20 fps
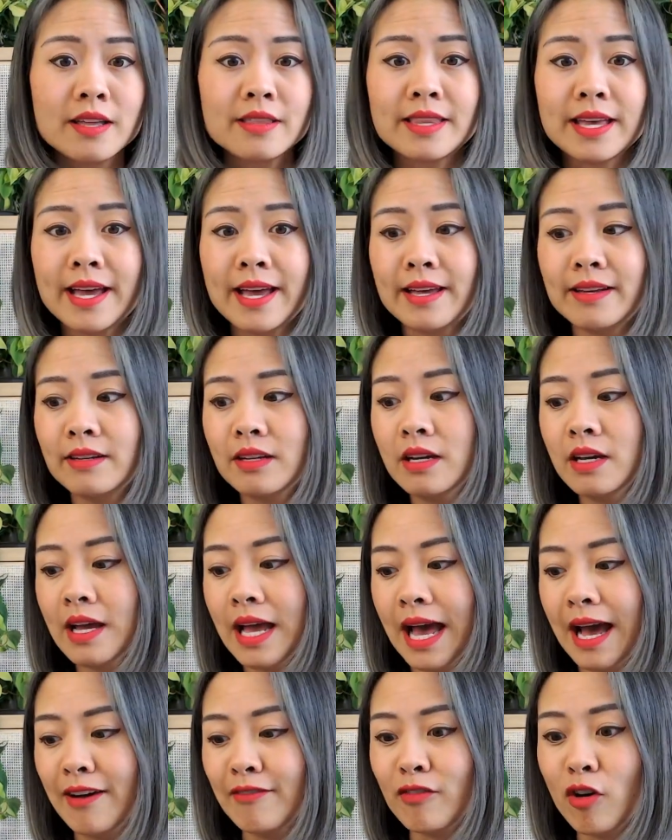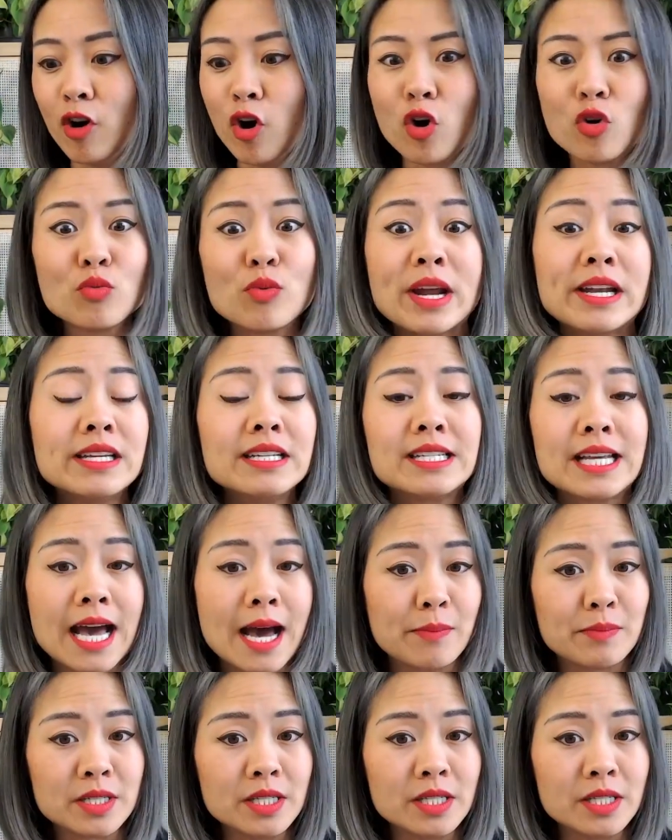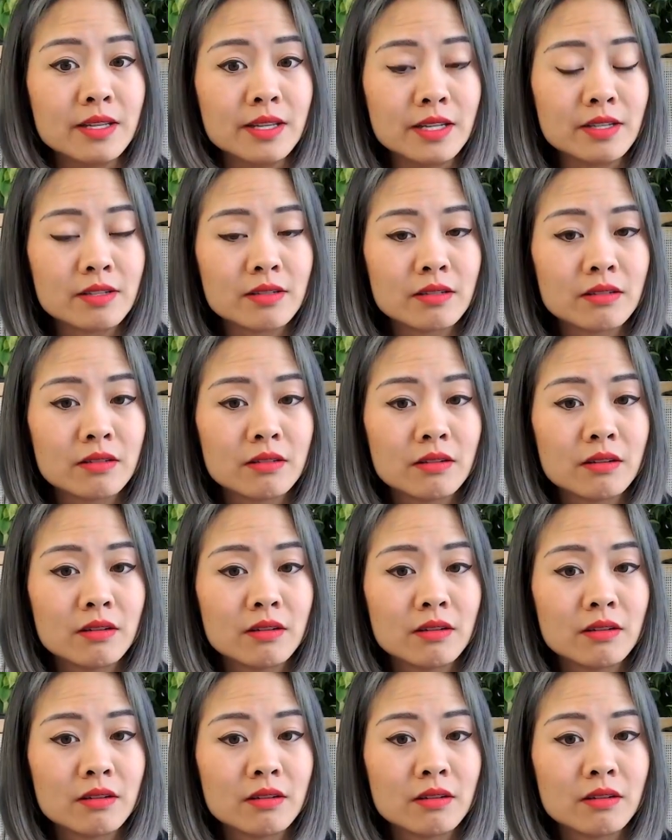that have already tapped into this